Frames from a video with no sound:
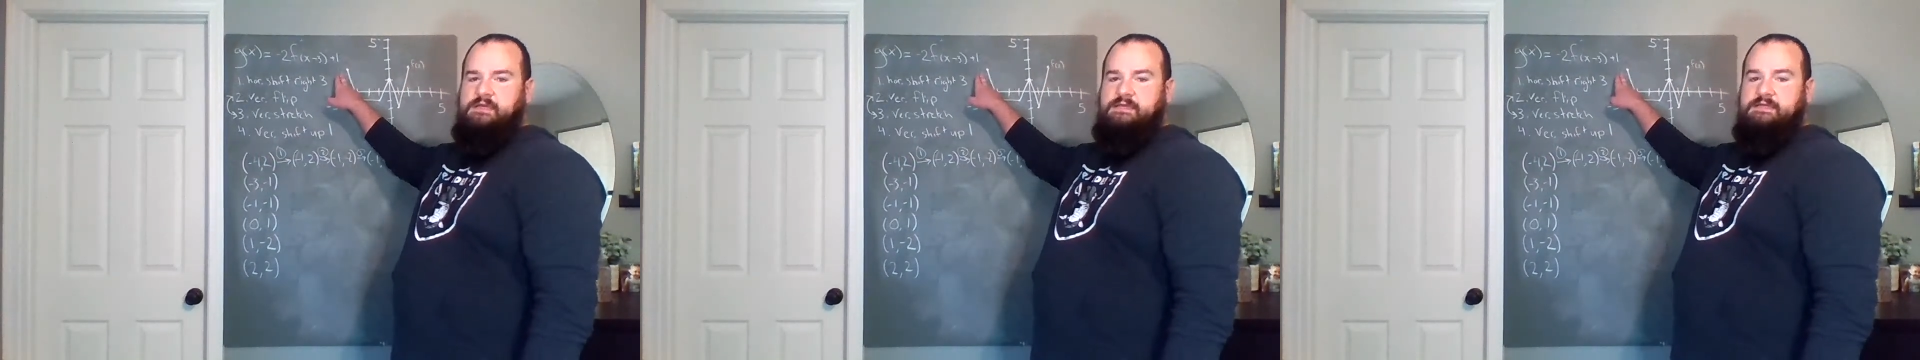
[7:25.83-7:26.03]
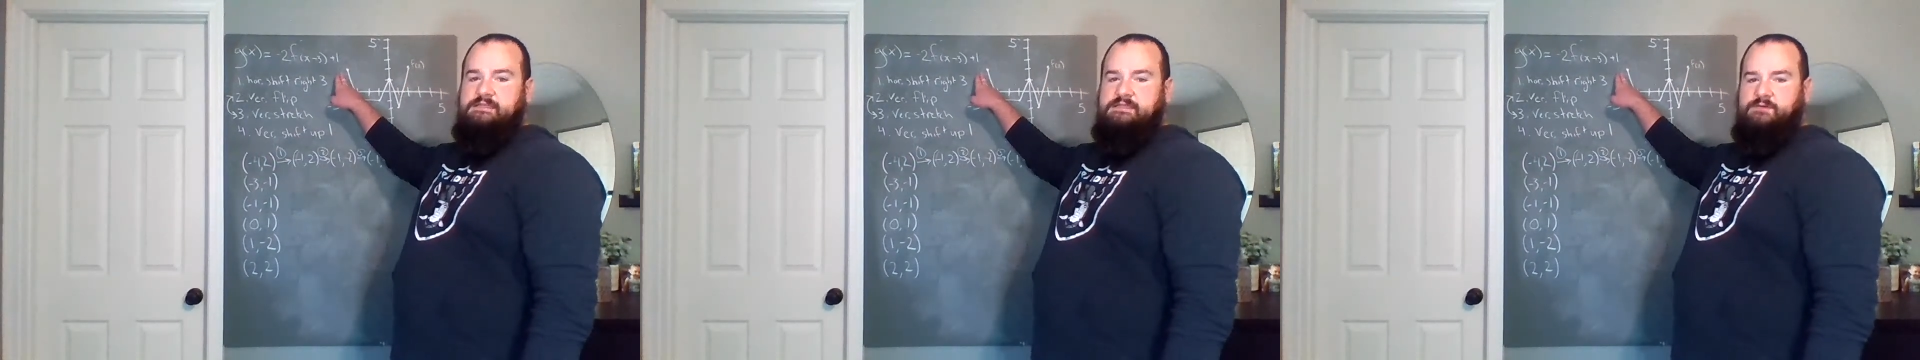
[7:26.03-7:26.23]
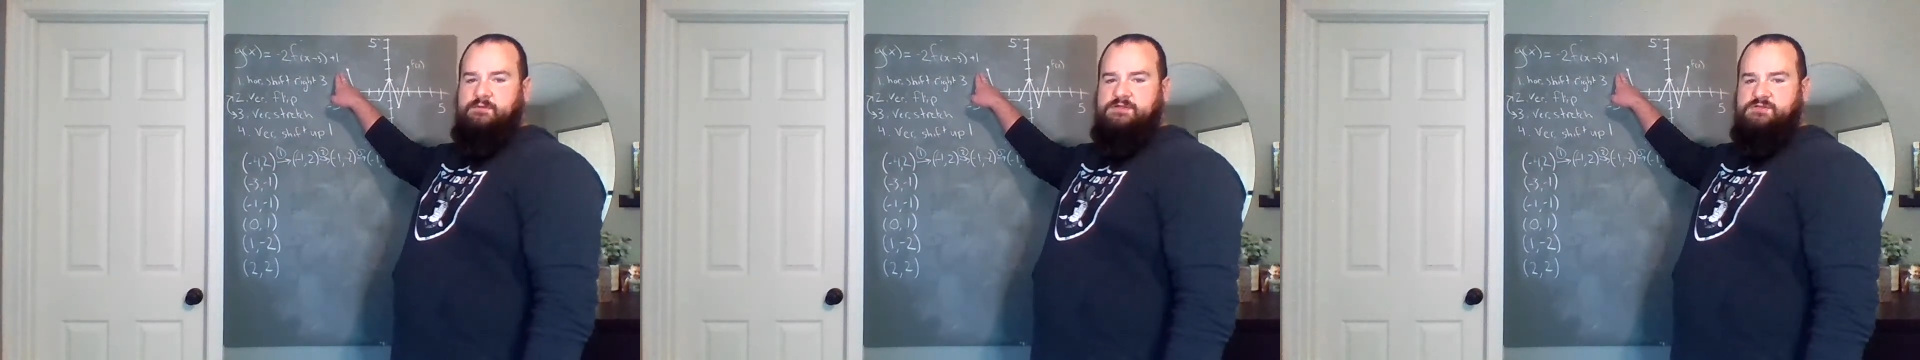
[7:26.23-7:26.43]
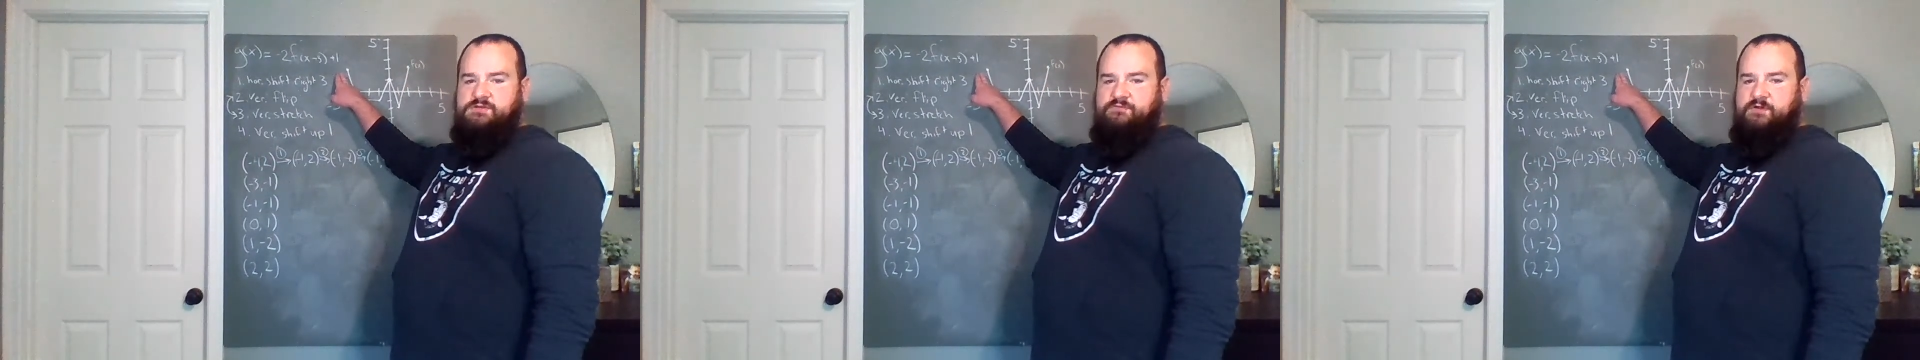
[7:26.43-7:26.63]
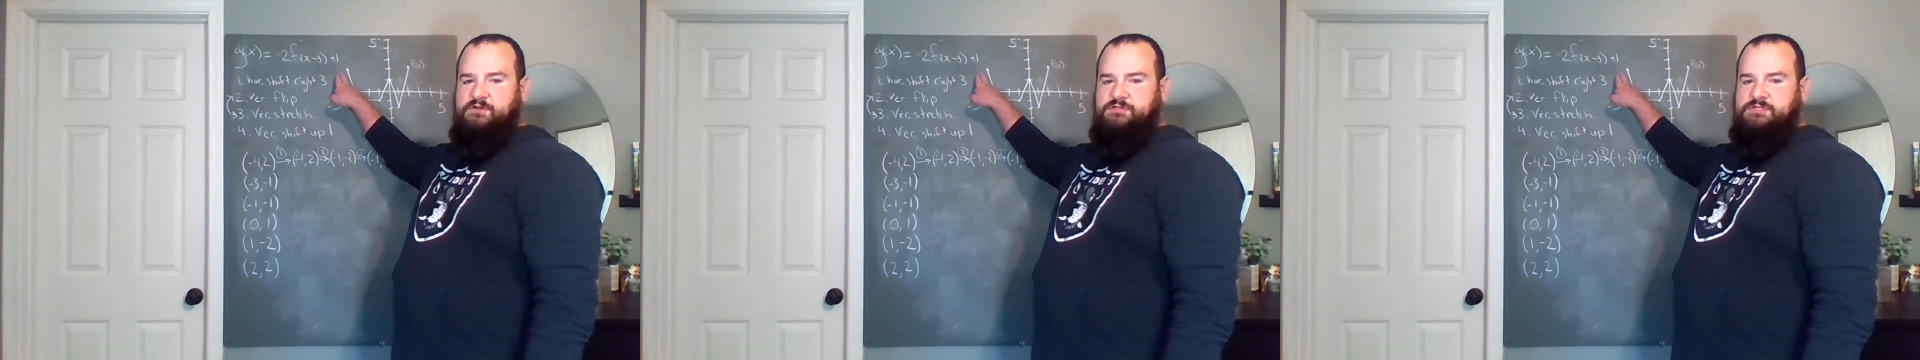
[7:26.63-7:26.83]
in the original
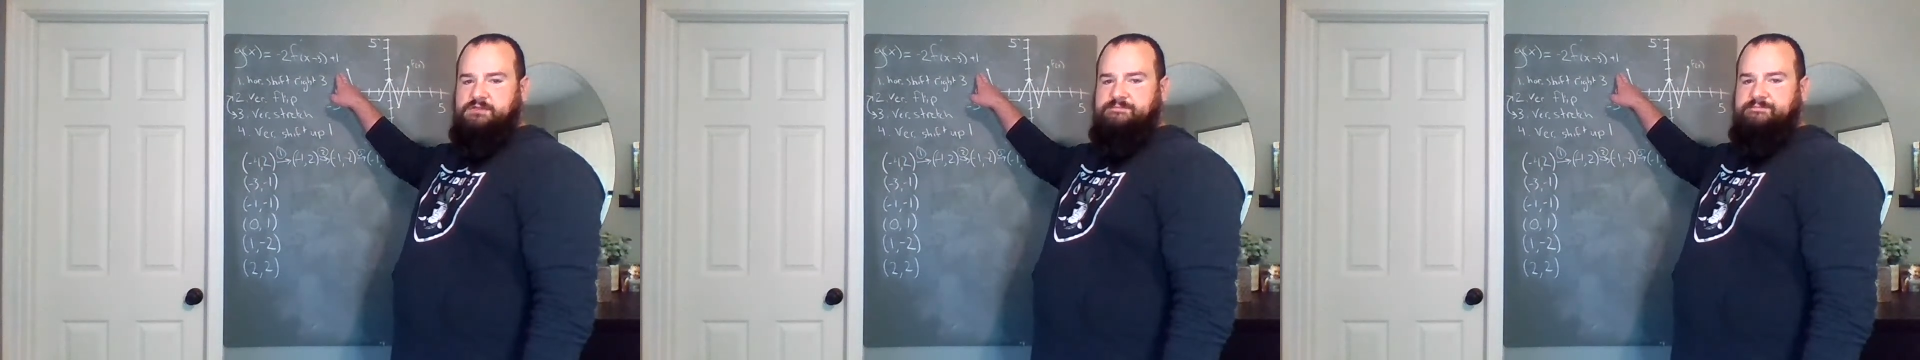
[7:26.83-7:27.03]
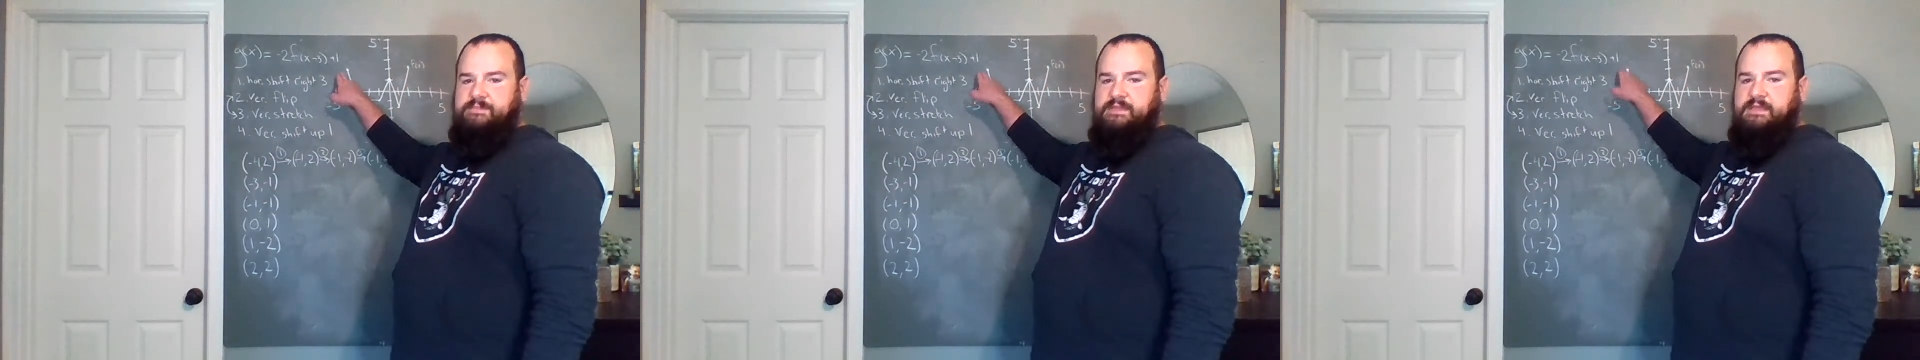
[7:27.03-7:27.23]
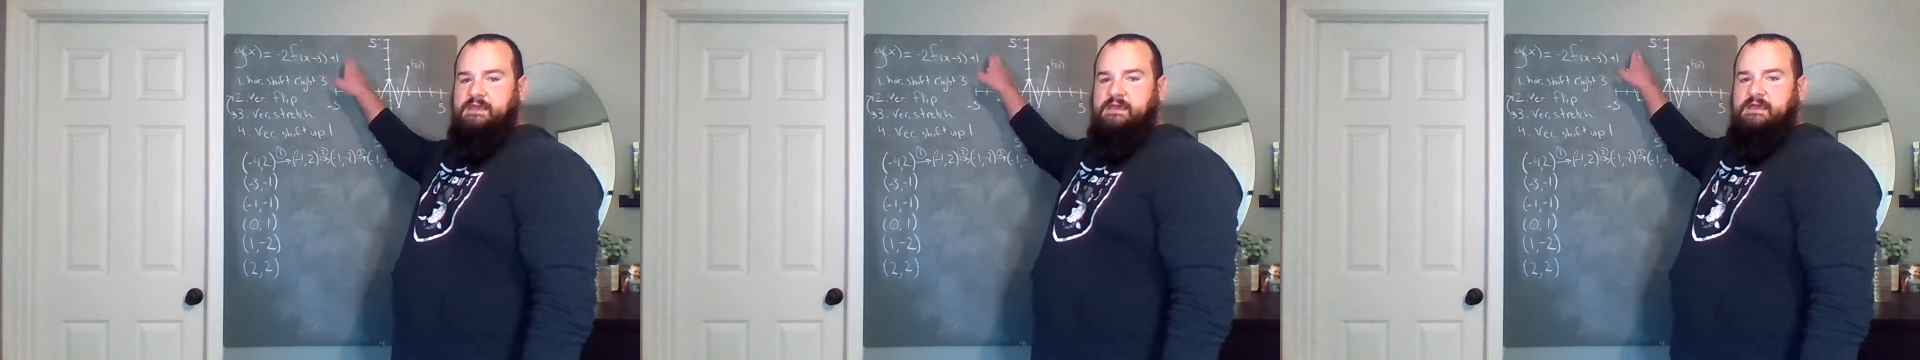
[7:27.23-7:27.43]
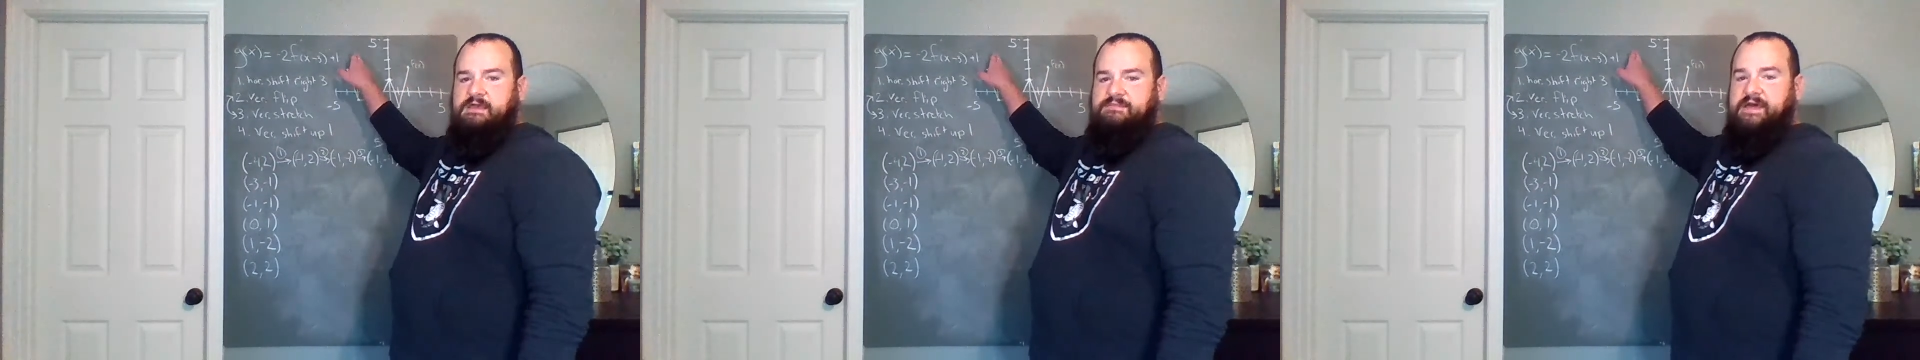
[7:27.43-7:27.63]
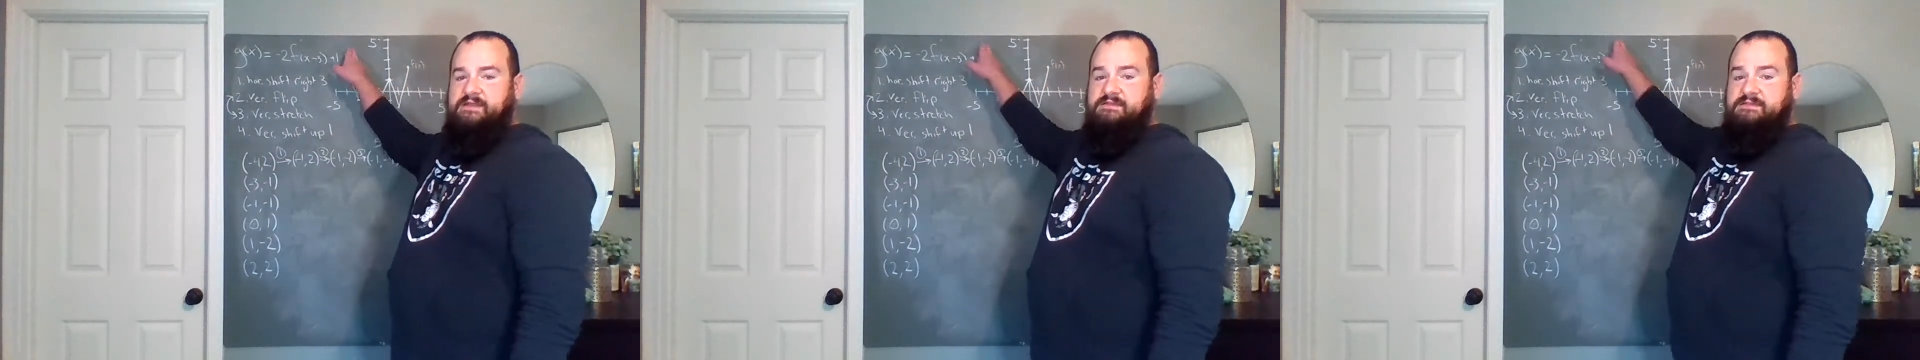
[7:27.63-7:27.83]
function,
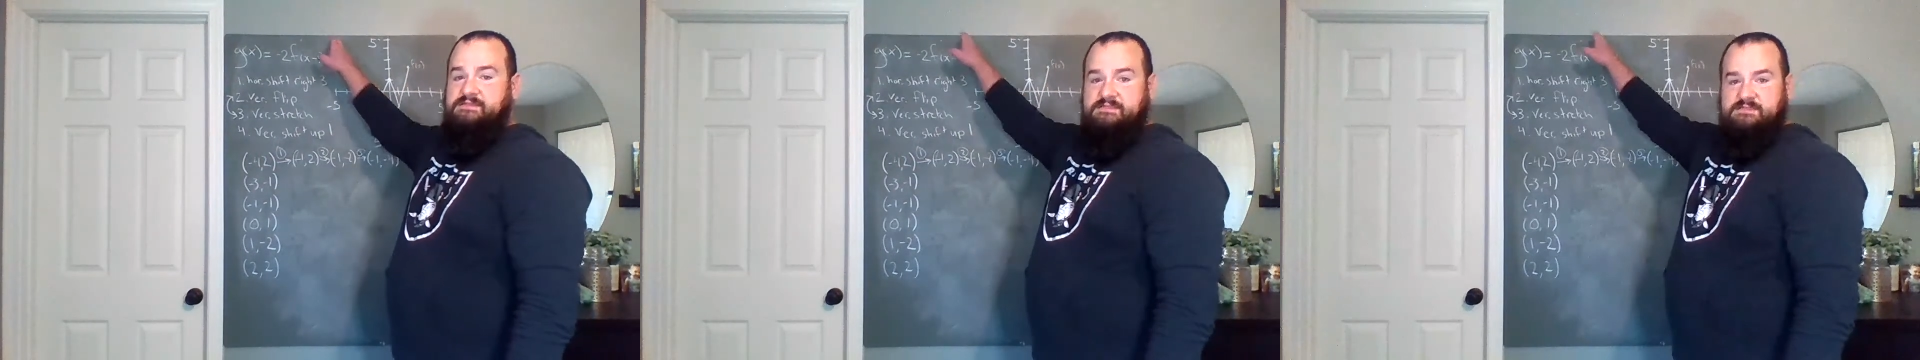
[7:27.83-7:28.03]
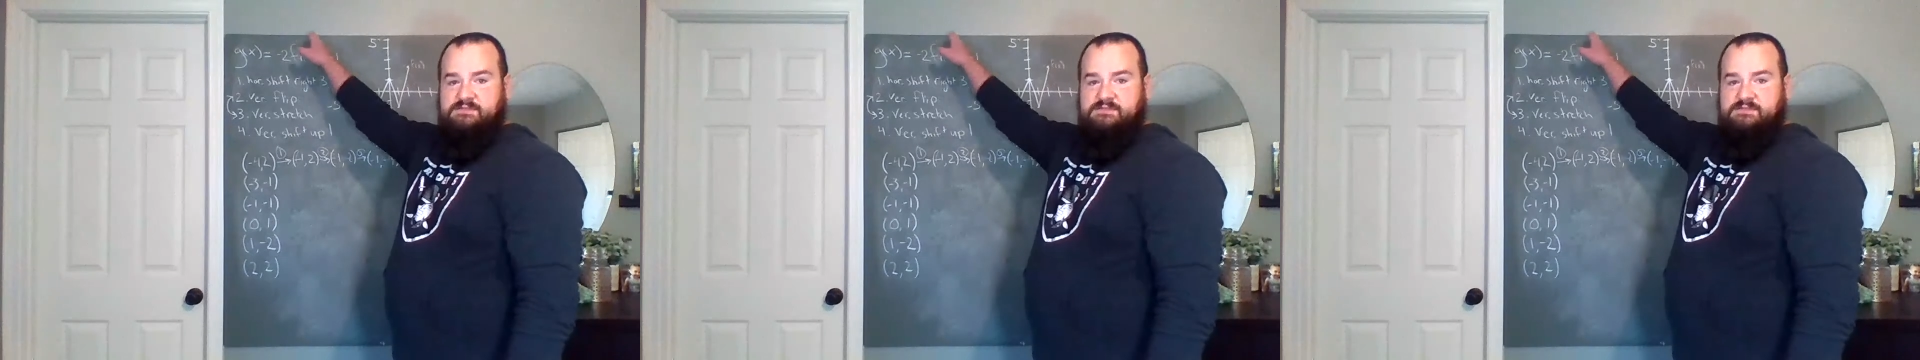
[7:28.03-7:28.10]
that